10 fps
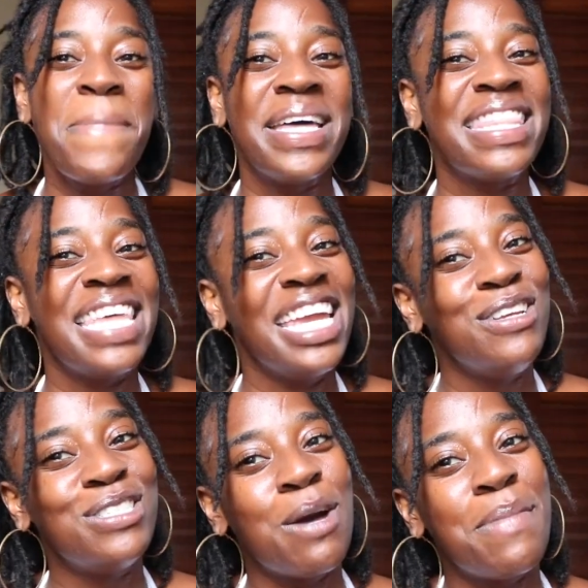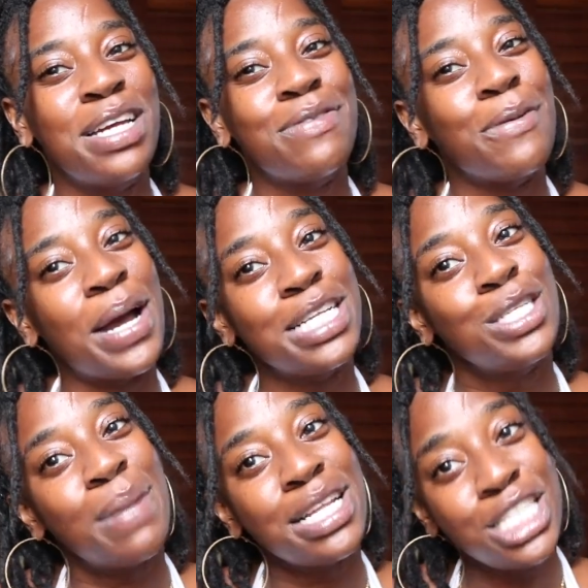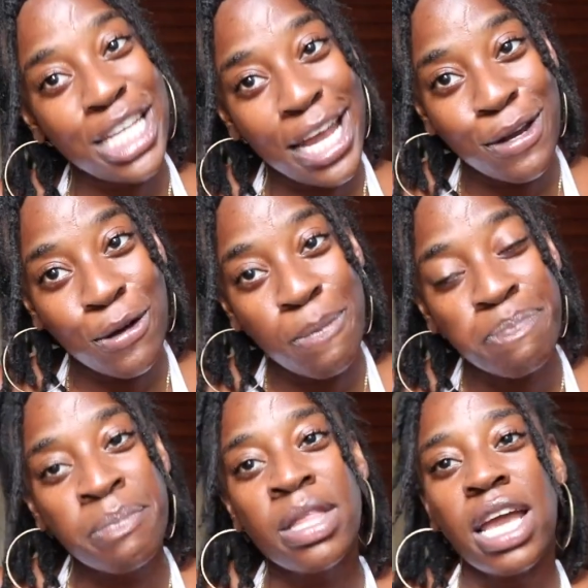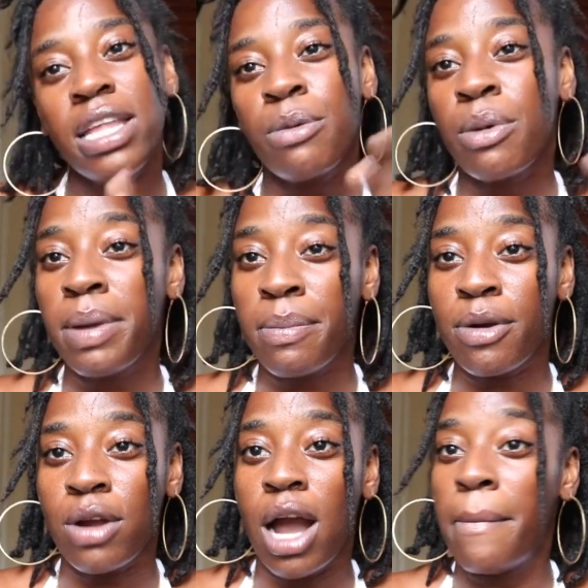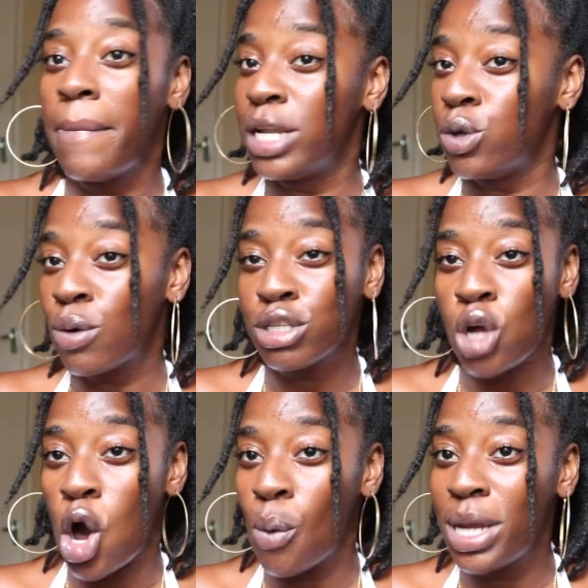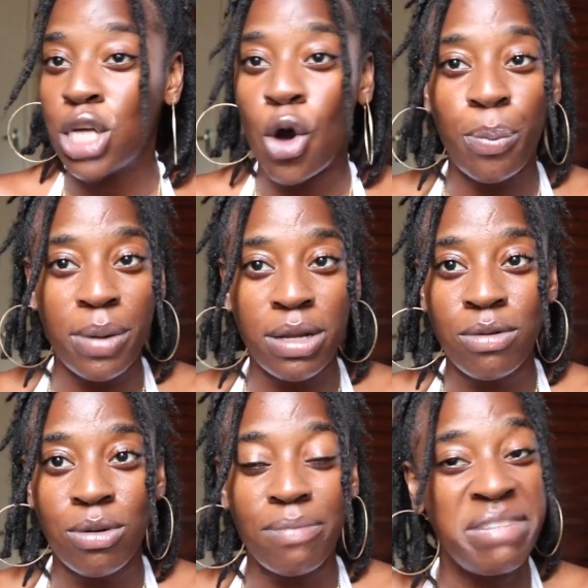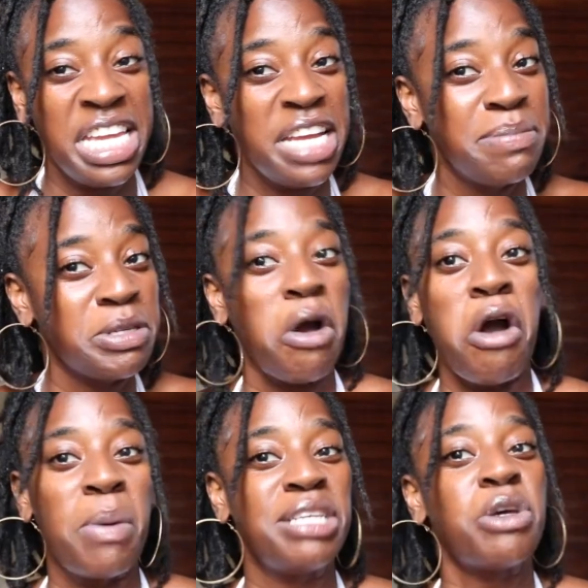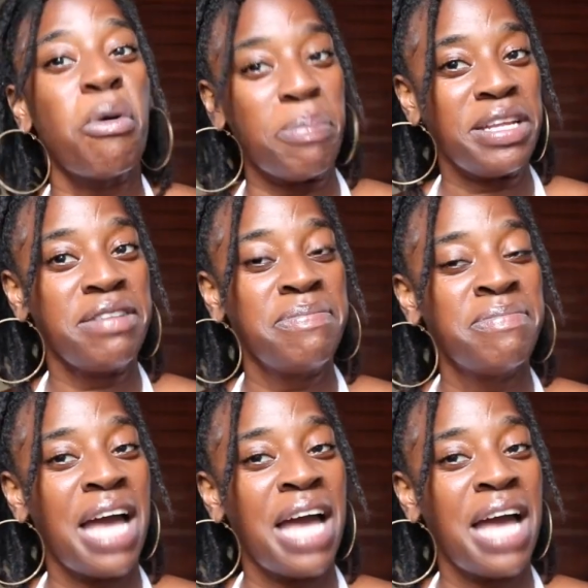But thank you so much for watching my channel, and then remember, my doors are always open, DMs are always open.